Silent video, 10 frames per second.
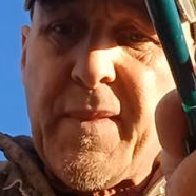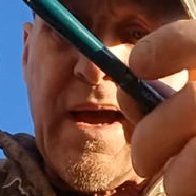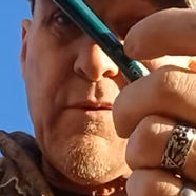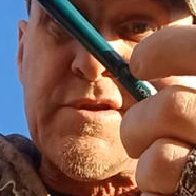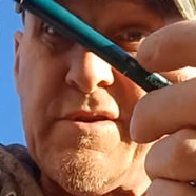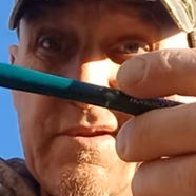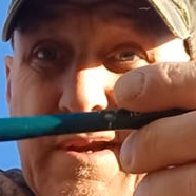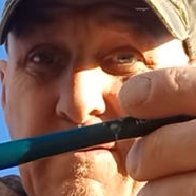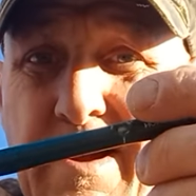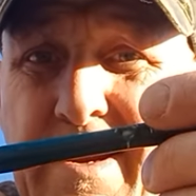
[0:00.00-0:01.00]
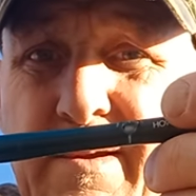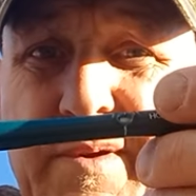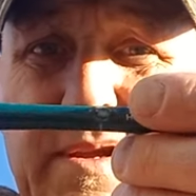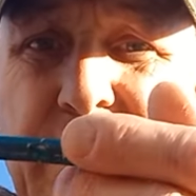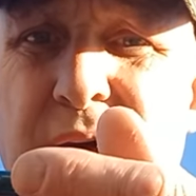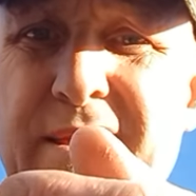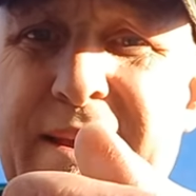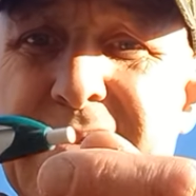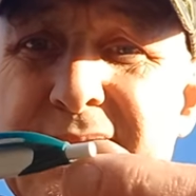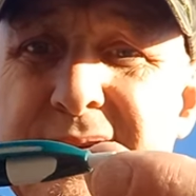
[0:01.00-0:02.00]
I was using a writing pen, not
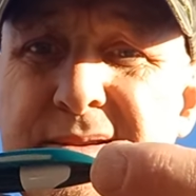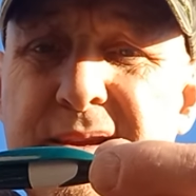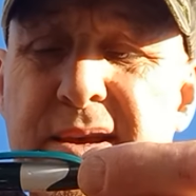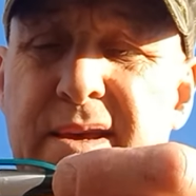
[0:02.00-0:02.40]
like this.